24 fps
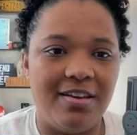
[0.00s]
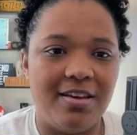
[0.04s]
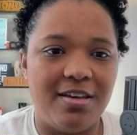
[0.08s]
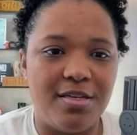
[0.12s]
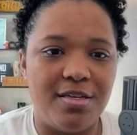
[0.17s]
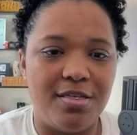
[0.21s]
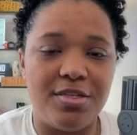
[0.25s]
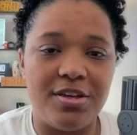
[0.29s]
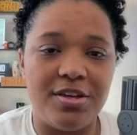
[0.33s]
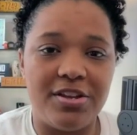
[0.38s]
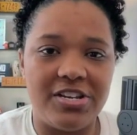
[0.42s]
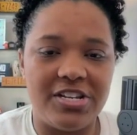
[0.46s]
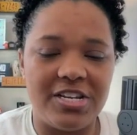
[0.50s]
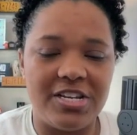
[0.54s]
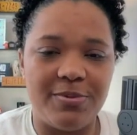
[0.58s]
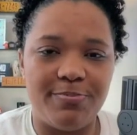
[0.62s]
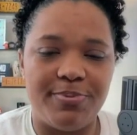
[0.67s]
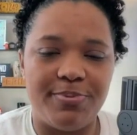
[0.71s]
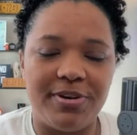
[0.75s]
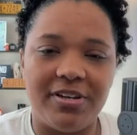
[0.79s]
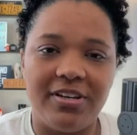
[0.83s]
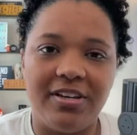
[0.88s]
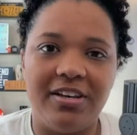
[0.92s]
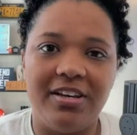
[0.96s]
the deep.
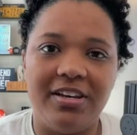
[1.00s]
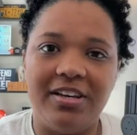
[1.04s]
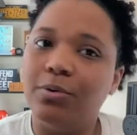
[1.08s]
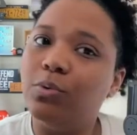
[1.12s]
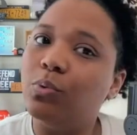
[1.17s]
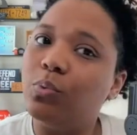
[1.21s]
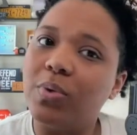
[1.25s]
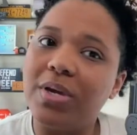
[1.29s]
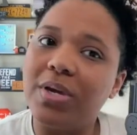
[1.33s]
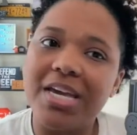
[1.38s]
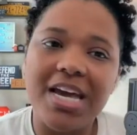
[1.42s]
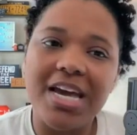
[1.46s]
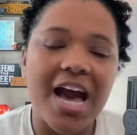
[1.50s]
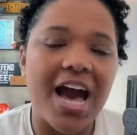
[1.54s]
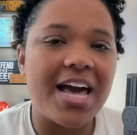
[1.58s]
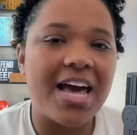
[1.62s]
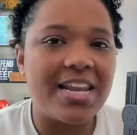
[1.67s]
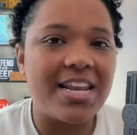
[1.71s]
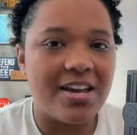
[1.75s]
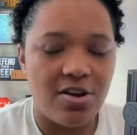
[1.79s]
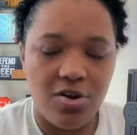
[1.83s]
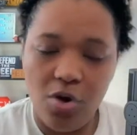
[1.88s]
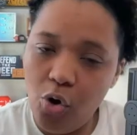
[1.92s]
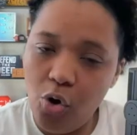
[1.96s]
We
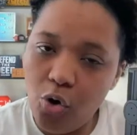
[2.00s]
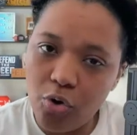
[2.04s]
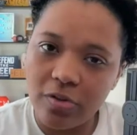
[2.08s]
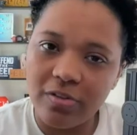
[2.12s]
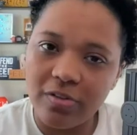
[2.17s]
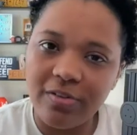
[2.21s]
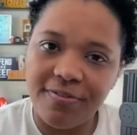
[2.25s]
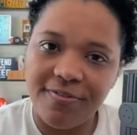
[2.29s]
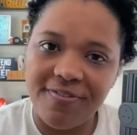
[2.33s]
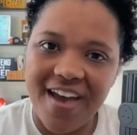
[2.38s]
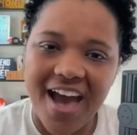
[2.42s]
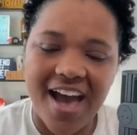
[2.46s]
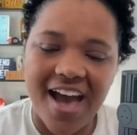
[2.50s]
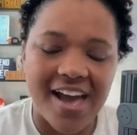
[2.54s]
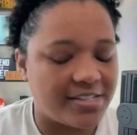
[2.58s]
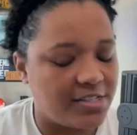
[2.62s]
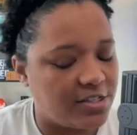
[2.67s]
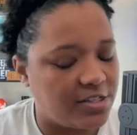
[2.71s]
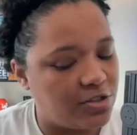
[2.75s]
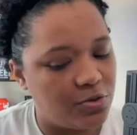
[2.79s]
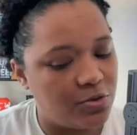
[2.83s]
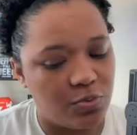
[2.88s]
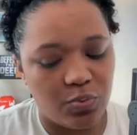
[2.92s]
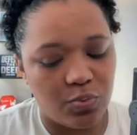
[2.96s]
gotta hold
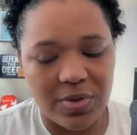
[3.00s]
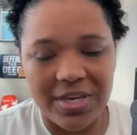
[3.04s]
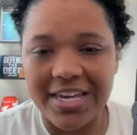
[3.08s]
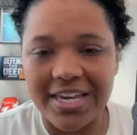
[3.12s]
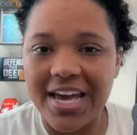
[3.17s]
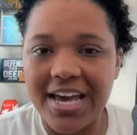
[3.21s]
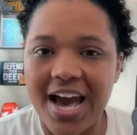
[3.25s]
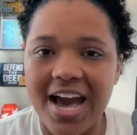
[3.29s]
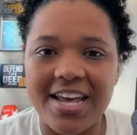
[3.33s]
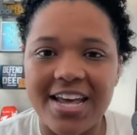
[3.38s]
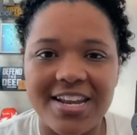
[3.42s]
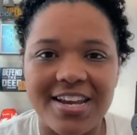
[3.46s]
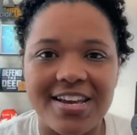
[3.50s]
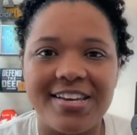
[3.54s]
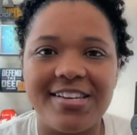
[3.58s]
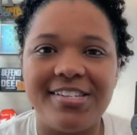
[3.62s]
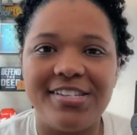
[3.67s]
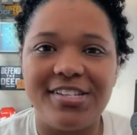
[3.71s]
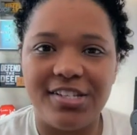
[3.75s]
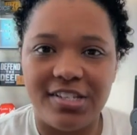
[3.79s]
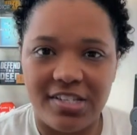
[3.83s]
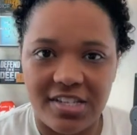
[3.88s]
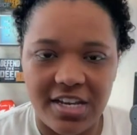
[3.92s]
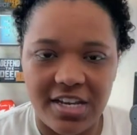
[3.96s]
fast. We gotta
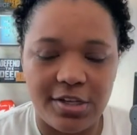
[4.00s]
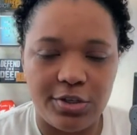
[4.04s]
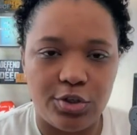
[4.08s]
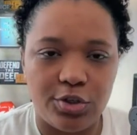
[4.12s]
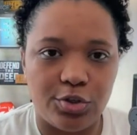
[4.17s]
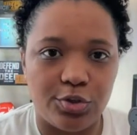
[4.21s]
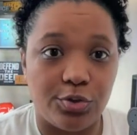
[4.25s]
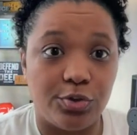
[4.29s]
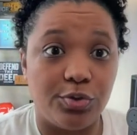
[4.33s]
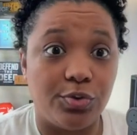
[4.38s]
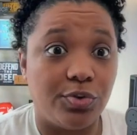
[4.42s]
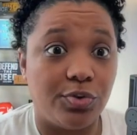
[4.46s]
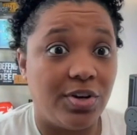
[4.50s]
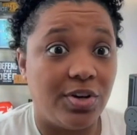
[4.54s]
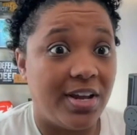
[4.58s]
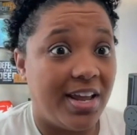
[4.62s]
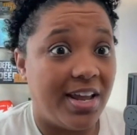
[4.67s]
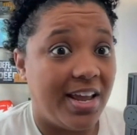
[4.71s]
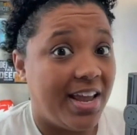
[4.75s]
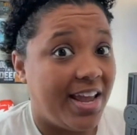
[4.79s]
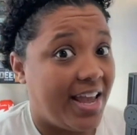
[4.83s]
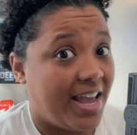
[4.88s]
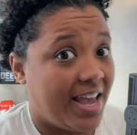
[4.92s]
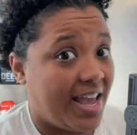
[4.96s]
stay true.
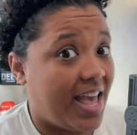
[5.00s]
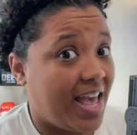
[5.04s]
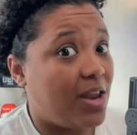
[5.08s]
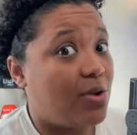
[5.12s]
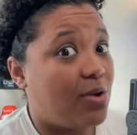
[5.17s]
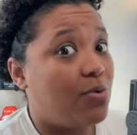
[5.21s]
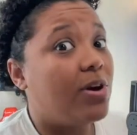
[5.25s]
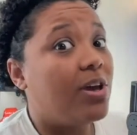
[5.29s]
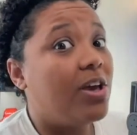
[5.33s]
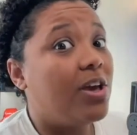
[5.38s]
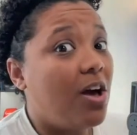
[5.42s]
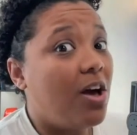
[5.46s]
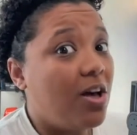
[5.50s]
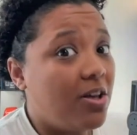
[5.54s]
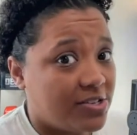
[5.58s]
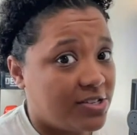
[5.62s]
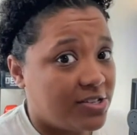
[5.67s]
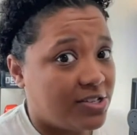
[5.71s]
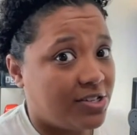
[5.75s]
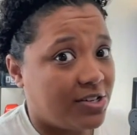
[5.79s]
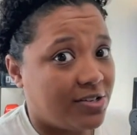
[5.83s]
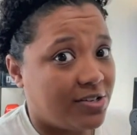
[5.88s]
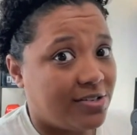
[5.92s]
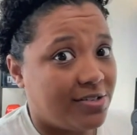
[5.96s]
And we
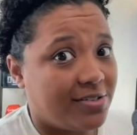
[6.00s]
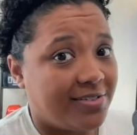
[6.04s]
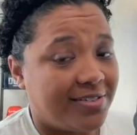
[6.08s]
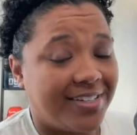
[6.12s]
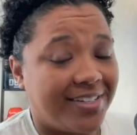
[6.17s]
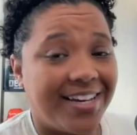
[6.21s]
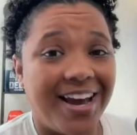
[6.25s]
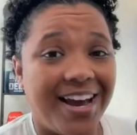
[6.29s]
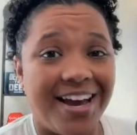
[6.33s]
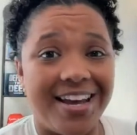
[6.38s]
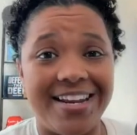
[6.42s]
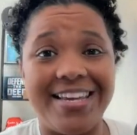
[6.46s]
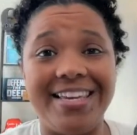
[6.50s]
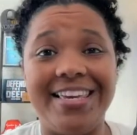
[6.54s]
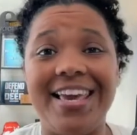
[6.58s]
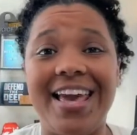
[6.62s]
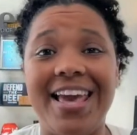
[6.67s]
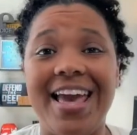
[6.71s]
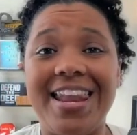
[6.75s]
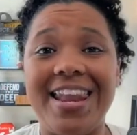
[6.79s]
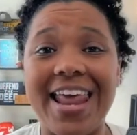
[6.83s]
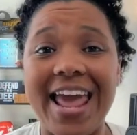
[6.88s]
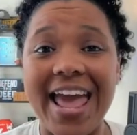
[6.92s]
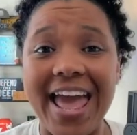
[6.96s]
also gotta
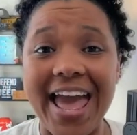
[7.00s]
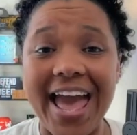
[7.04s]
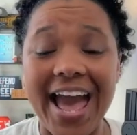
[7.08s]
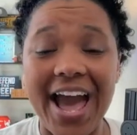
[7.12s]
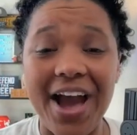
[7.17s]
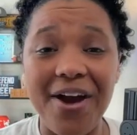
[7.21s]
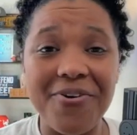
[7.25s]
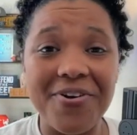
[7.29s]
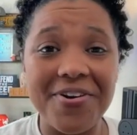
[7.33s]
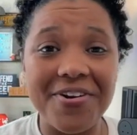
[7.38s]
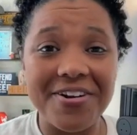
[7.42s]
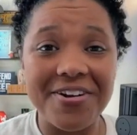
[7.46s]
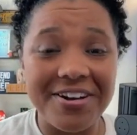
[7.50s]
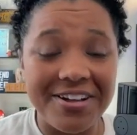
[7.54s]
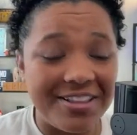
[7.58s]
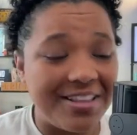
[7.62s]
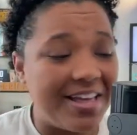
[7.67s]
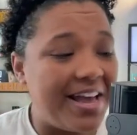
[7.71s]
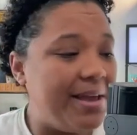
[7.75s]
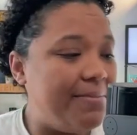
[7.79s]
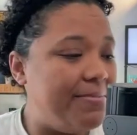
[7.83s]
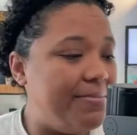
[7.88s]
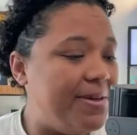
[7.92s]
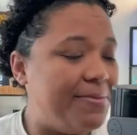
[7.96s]
get our
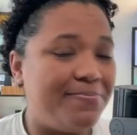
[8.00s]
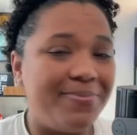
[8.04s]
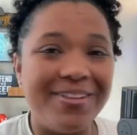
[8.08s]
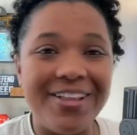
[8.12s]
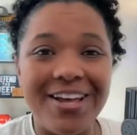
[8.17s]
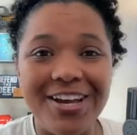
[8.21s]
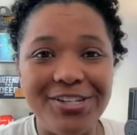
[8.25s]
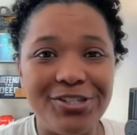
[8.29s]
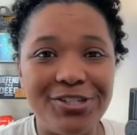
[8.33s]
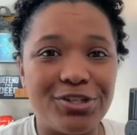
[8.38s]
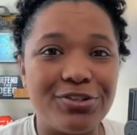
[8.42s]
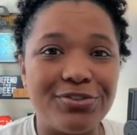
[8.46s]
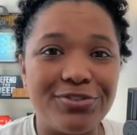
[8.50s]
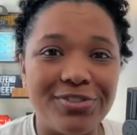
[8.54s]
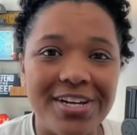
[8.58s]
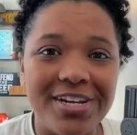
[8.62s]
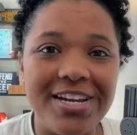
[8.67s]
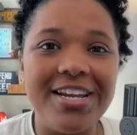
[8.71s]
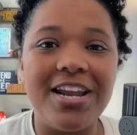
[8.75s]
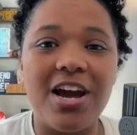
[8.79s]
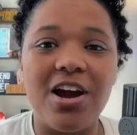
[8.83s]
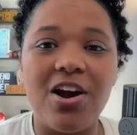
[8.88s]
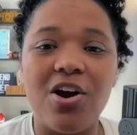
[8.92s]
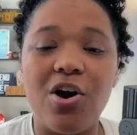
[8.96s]
Climate Pledge
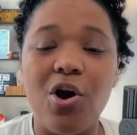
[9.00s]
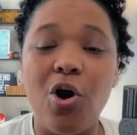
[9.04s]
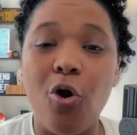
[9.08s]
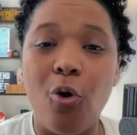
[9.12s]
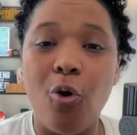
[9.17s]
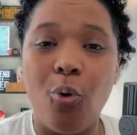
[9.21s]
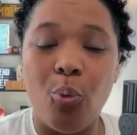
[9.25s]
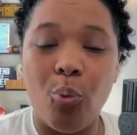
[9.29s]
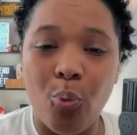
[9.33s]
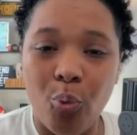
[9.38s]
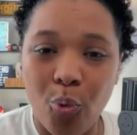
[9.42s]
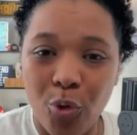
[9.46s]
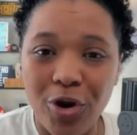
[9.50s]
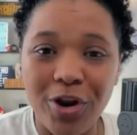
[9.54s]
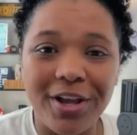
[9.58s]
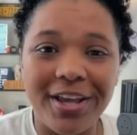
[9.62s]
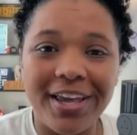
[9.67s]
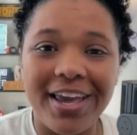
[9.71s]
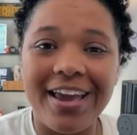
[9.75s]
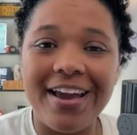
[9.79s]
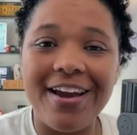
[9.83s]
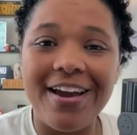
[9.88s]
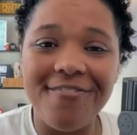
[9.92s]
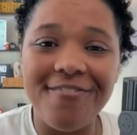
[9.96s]
Arena
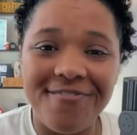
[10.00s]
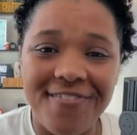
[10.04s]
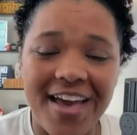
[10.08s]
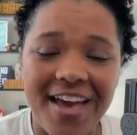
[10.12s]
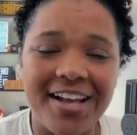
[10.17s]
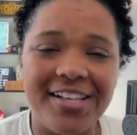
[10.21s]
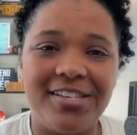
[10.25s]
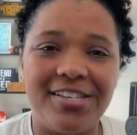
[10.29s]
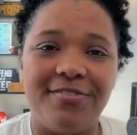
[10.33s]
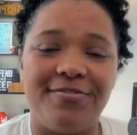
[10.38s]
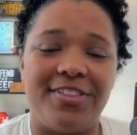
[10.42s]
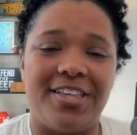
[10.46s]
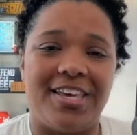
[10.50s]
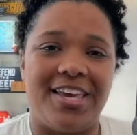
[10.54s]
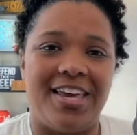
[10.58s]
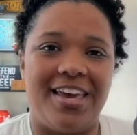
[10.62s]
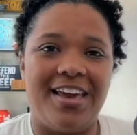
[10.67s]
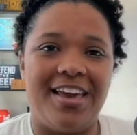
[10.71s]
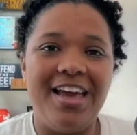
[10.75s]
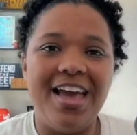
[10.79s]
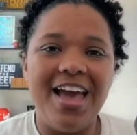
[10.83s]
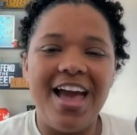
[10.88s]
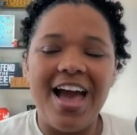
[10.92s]
working effectively.